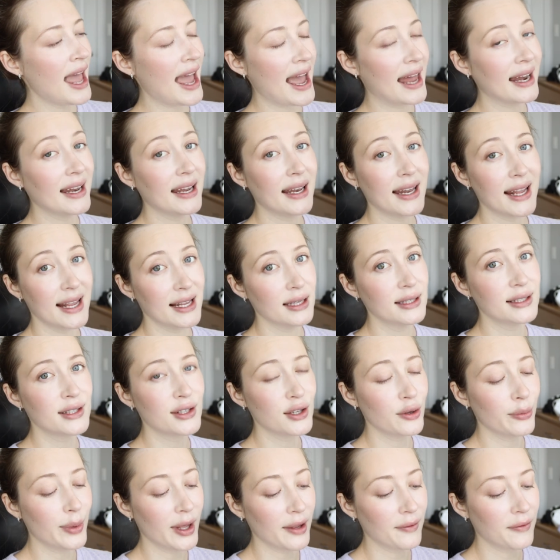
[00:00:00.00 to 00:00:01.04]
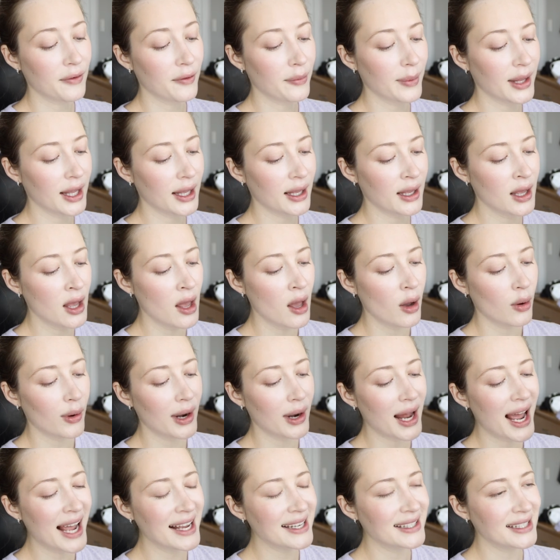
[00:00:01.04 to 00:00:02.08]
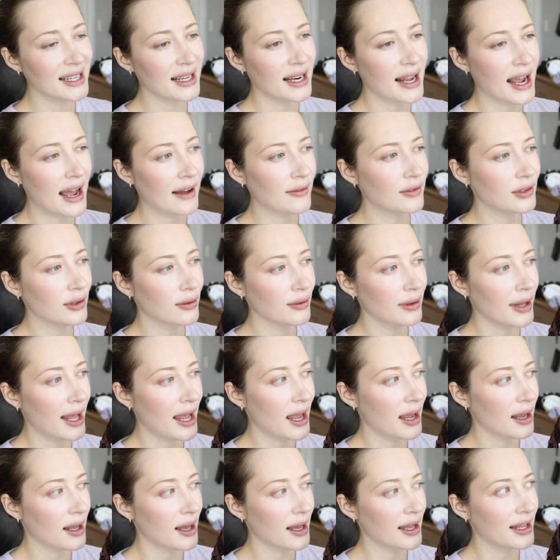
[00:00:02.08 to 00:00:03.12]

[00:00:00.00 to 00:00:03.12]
and it is too big for me, what I did after like